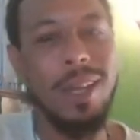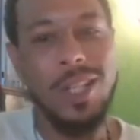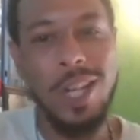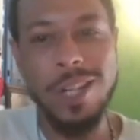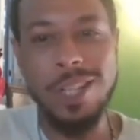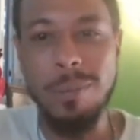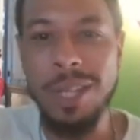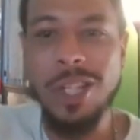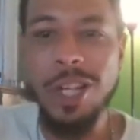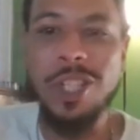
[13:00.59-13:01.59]
Cheers to
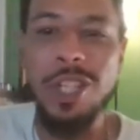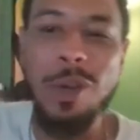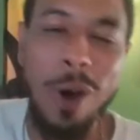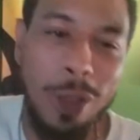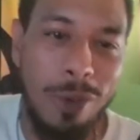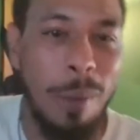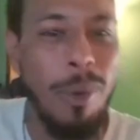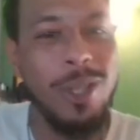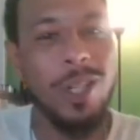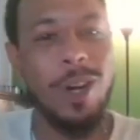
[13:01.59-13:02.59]
me. Cheers to you, all the
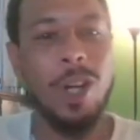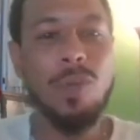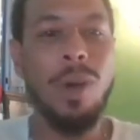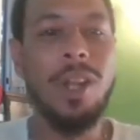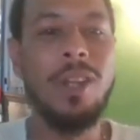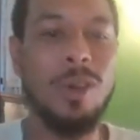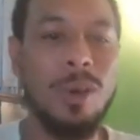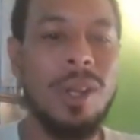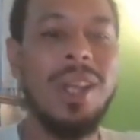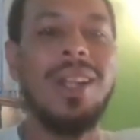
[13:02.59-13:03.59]
Rumboyz and girls want to
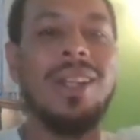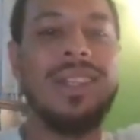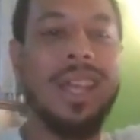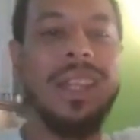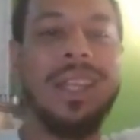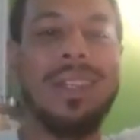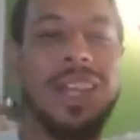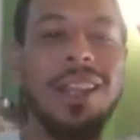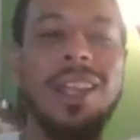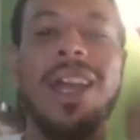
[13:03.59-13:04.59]
do. Dilly,
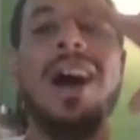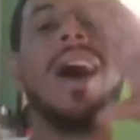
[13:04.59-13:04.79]
dilly.